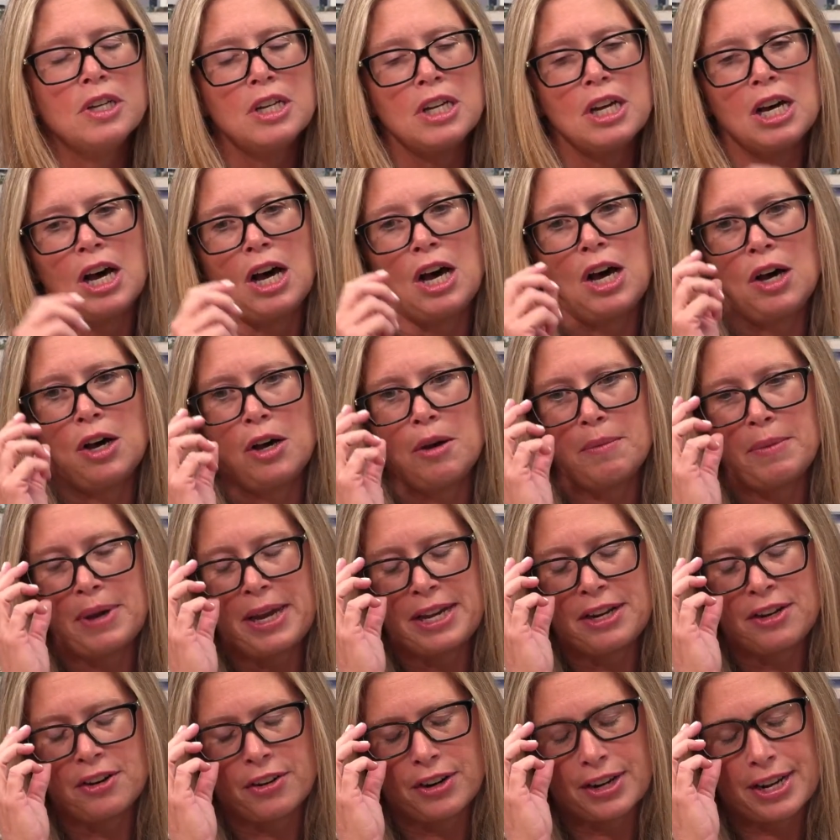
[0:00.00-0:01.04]
and
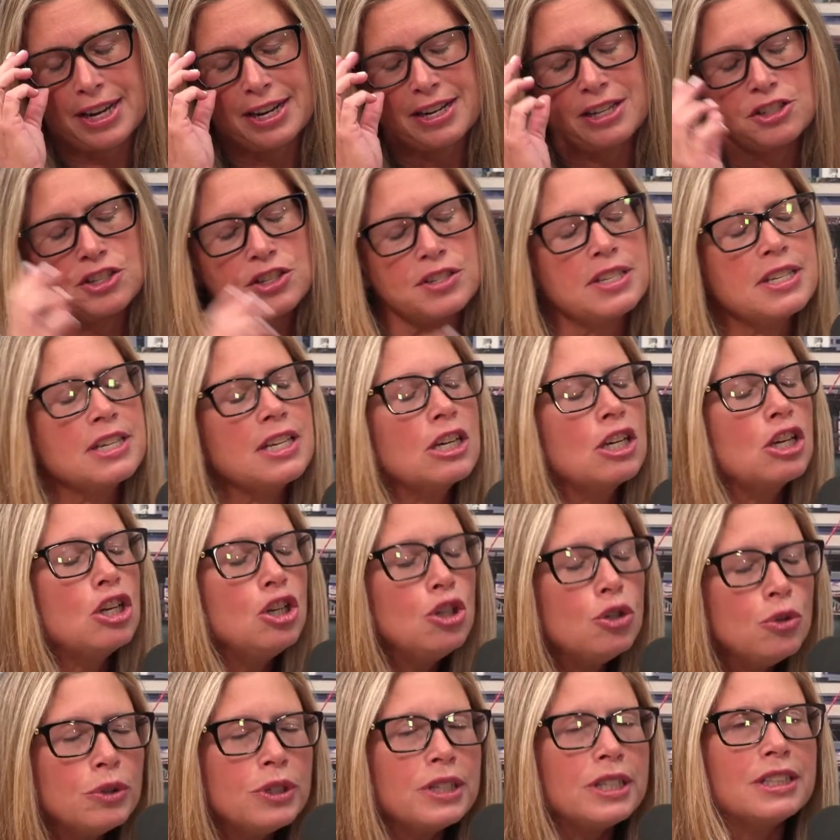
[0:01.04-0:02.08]
Narcan, and just
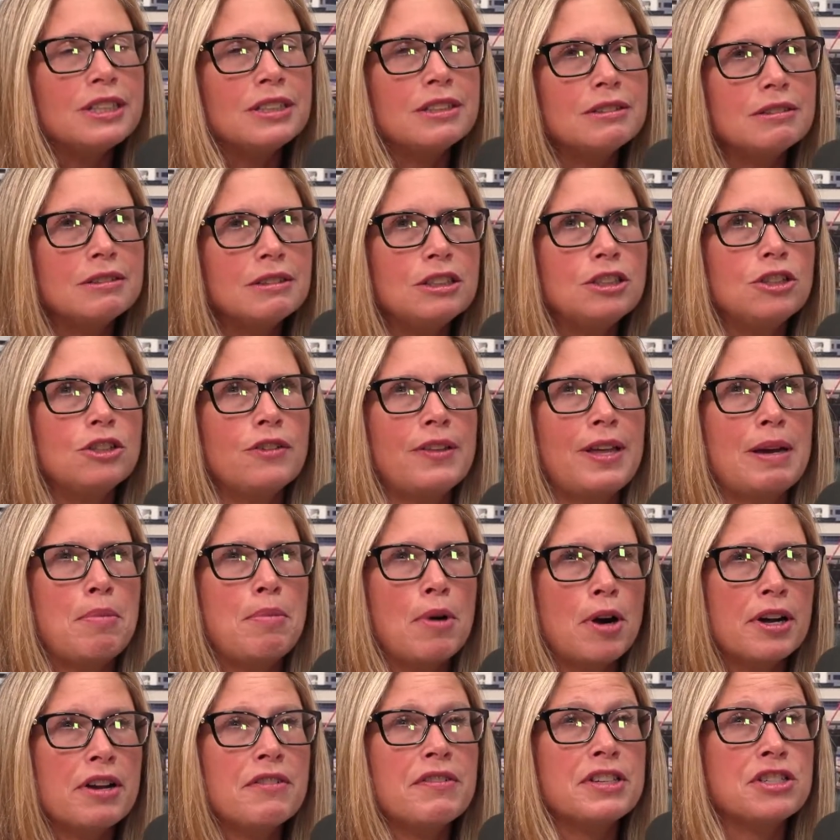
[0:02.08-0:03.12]
including, that
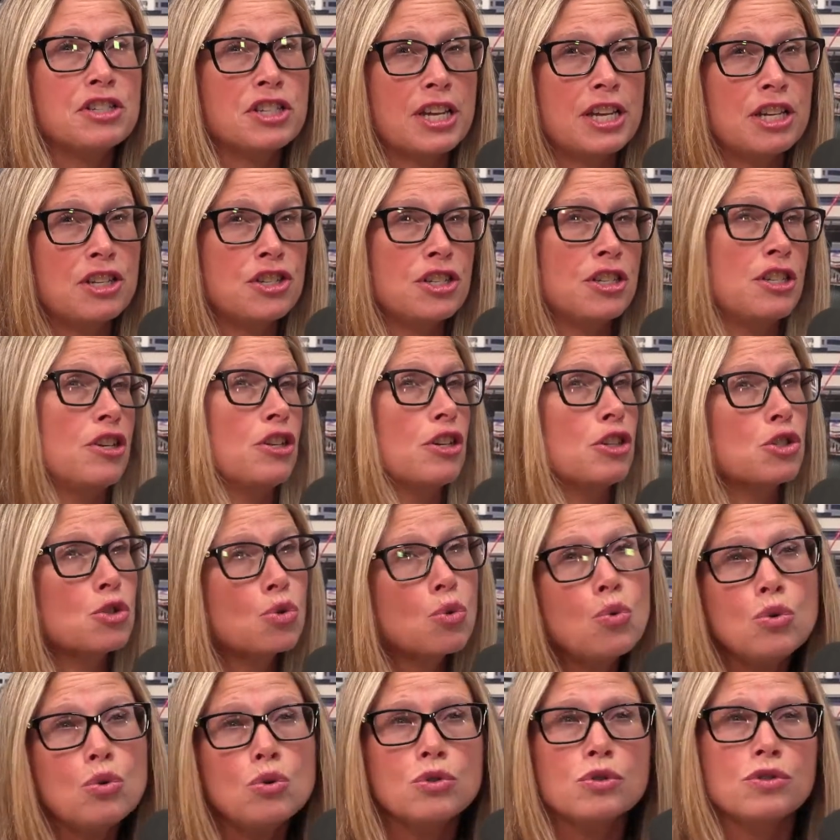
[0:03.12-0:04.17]
part of education in our
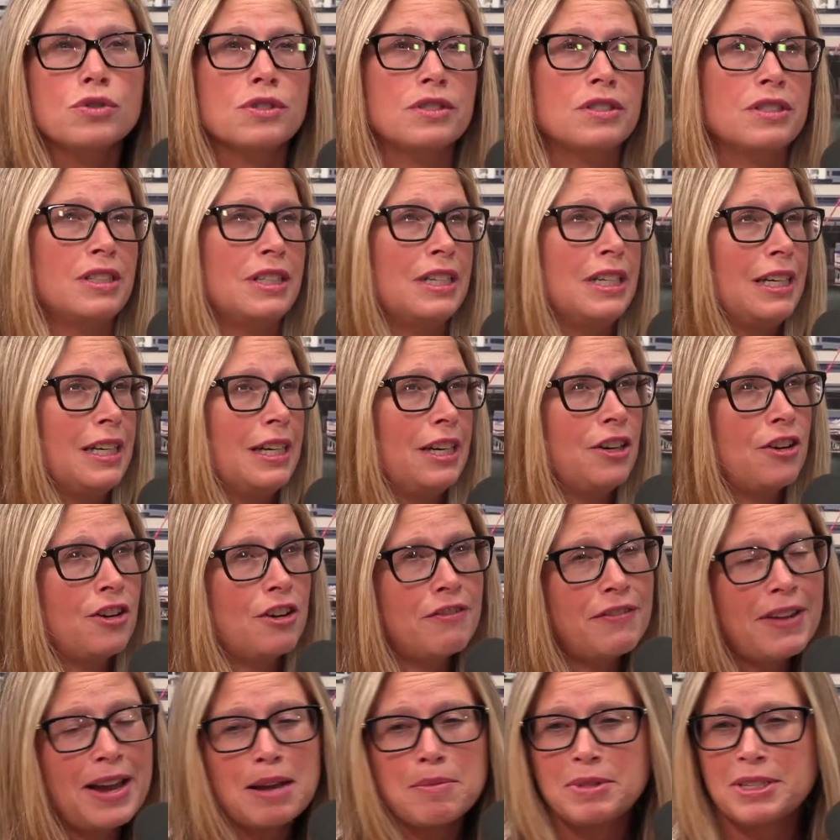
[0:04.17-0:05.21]
schools and in our
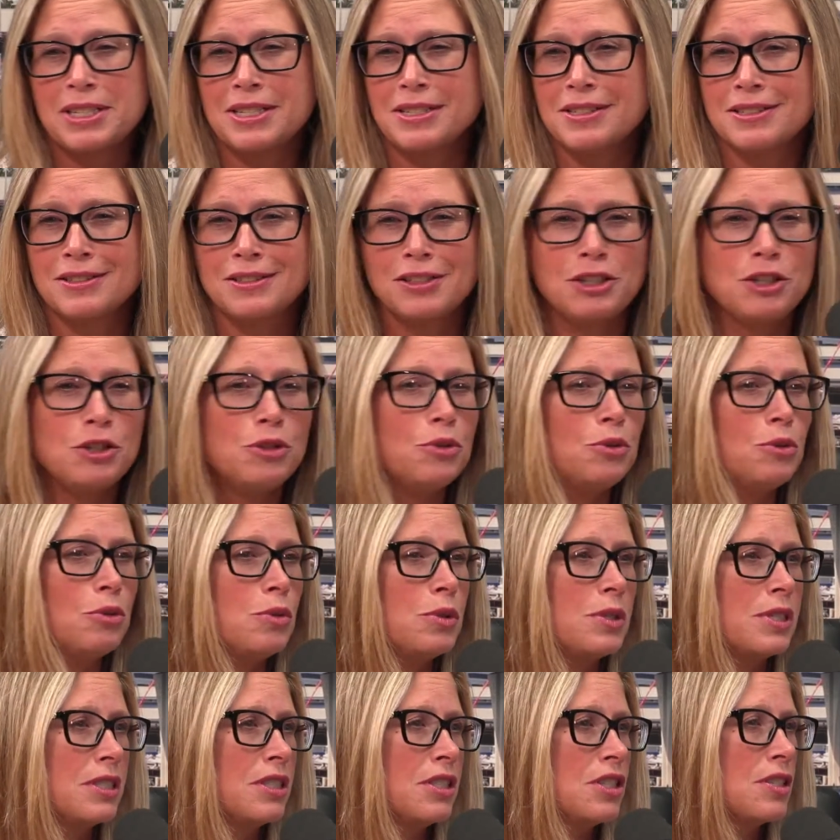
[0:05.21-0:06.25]
families and the
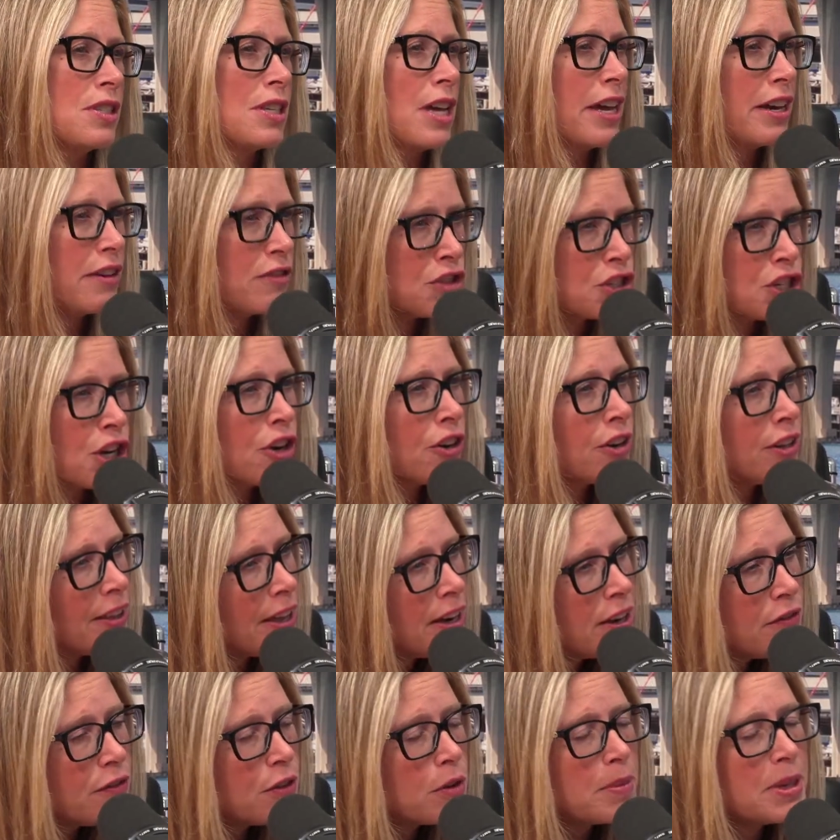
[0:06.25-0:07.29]
news, and just kind of sharing that
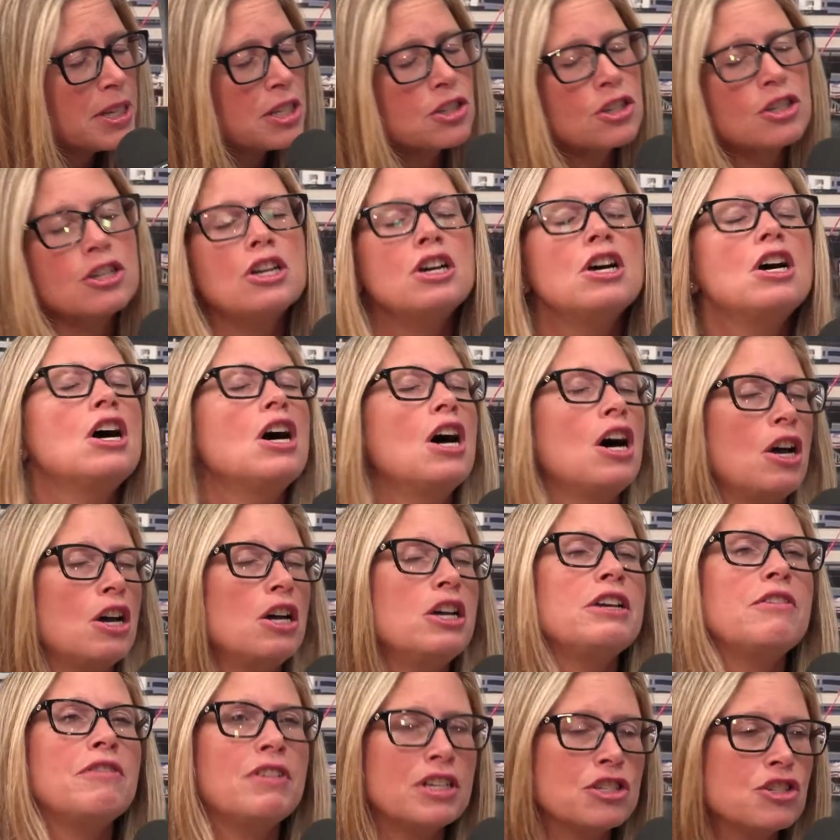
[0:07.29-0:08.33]
information.
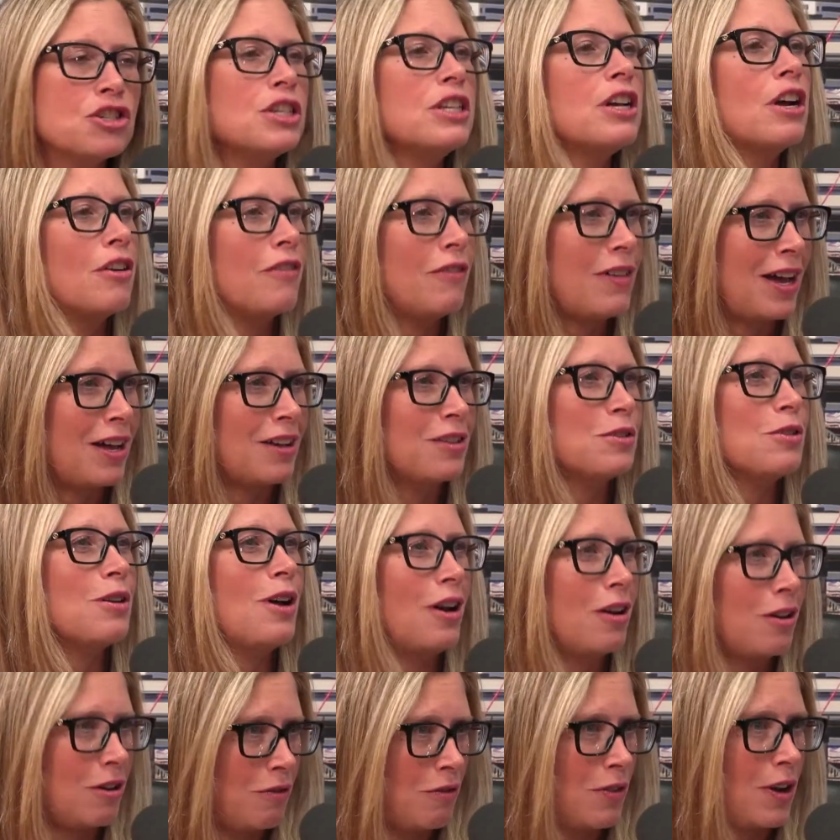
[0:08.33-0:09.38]
Eventually our
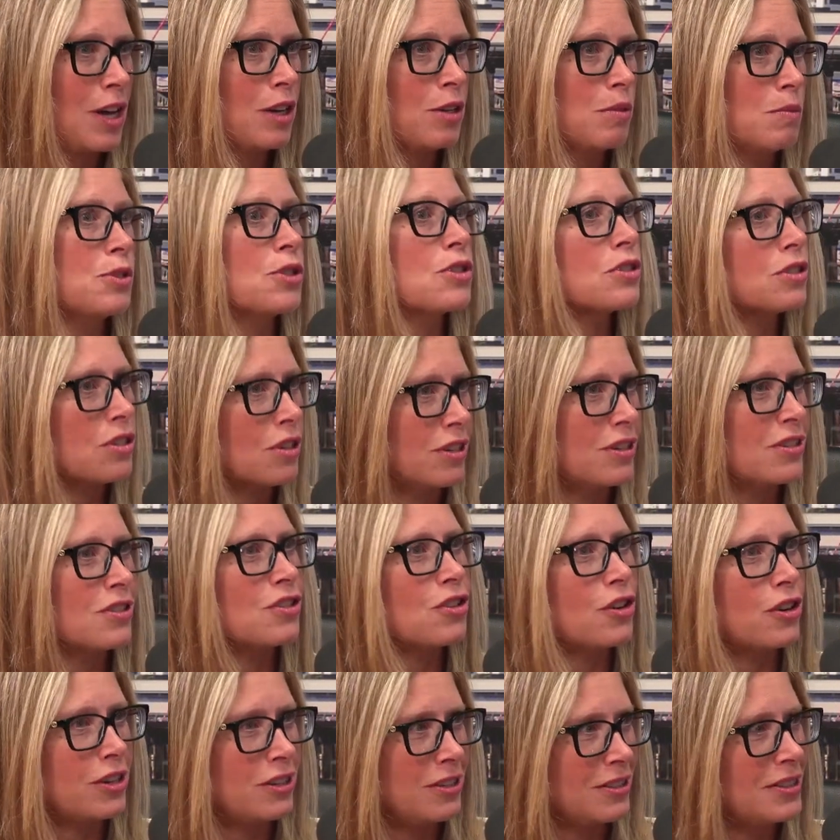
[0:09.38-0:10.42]
volumes are going to
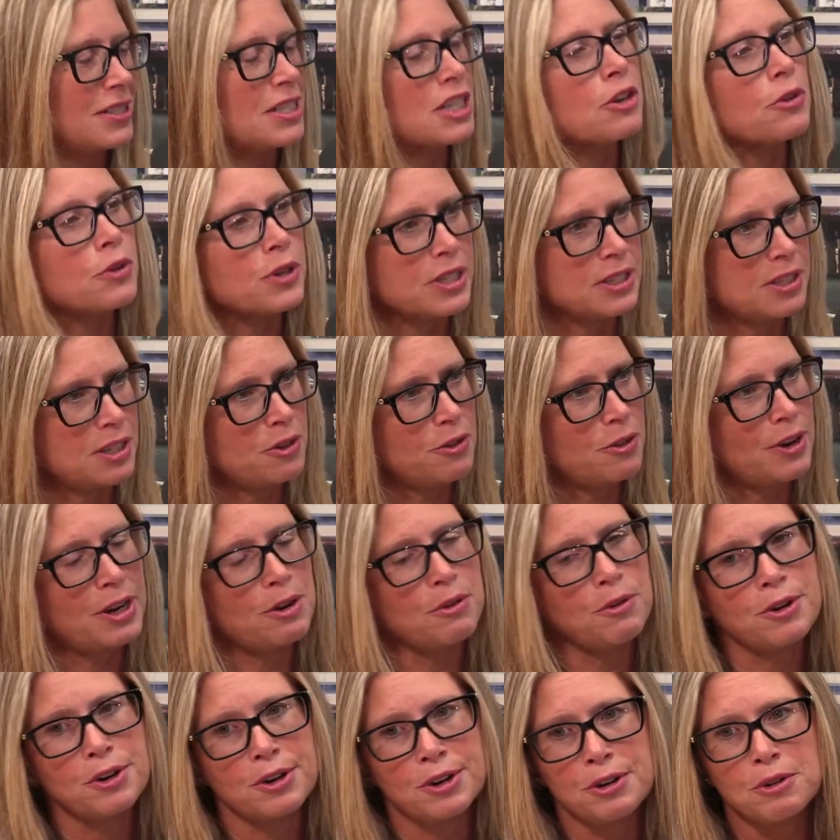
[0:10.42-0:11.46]
start decreasing, right?
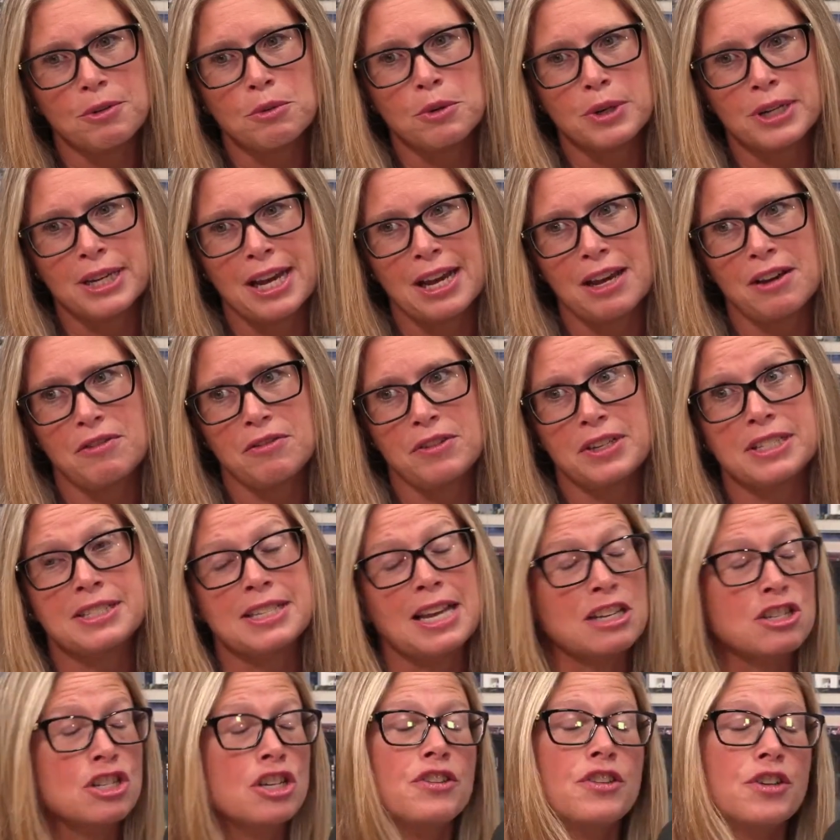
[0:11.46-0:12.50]
It's
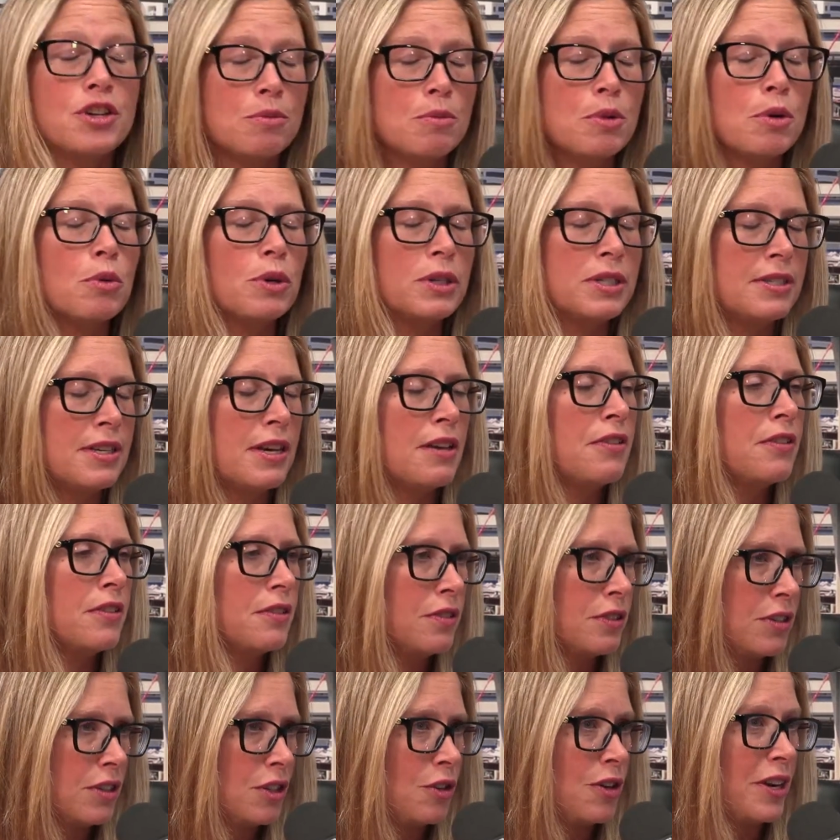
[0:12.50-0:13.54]
actually the number 1 death in
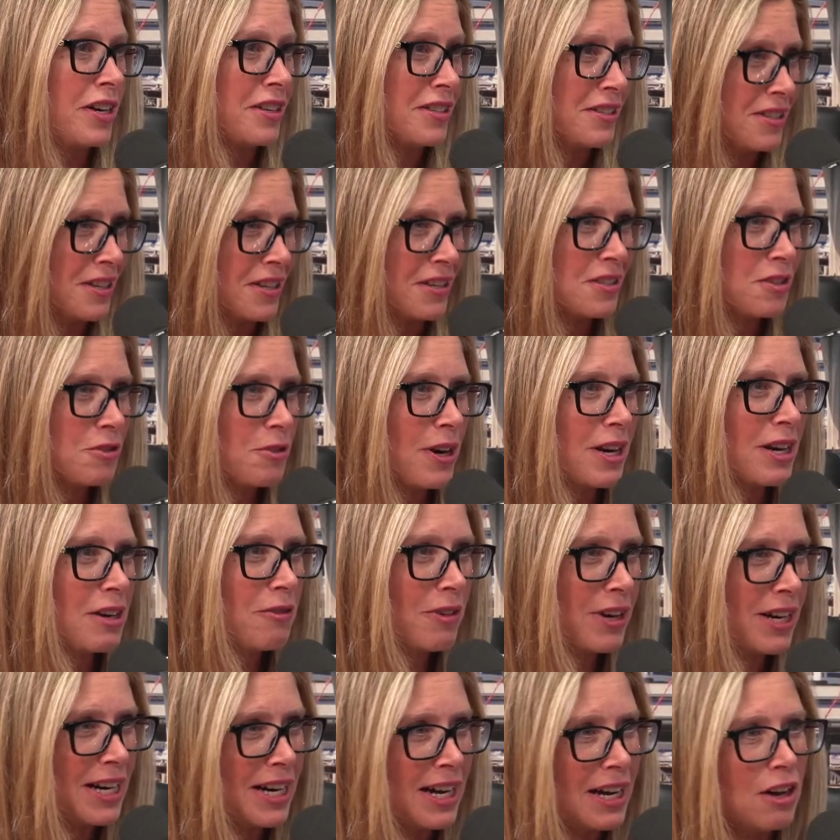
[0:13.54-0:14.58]
the United States, right
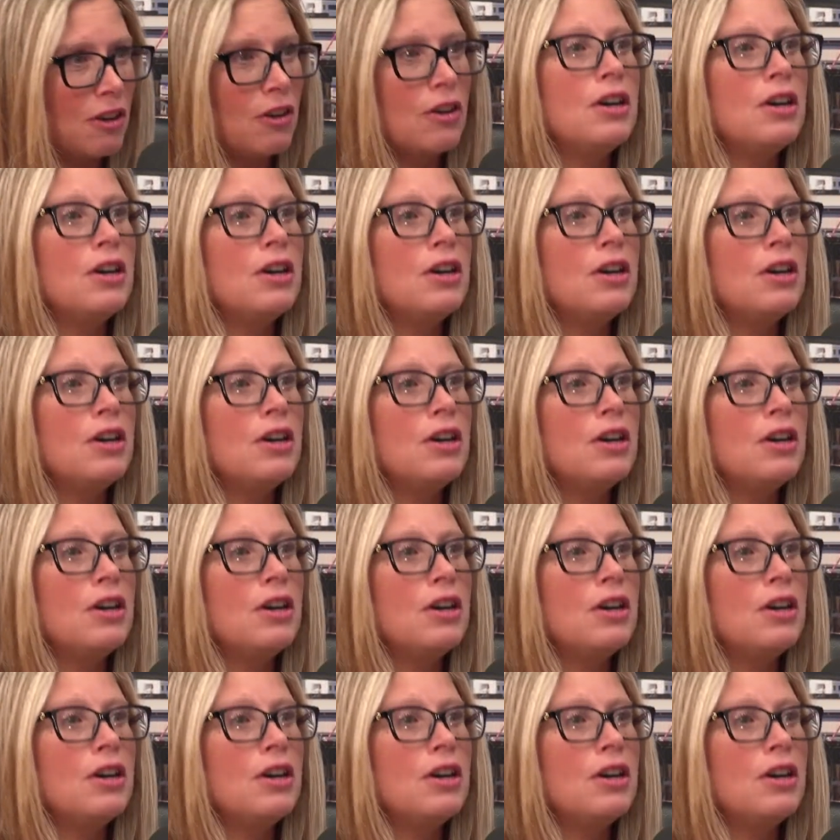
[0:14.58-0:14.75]
now.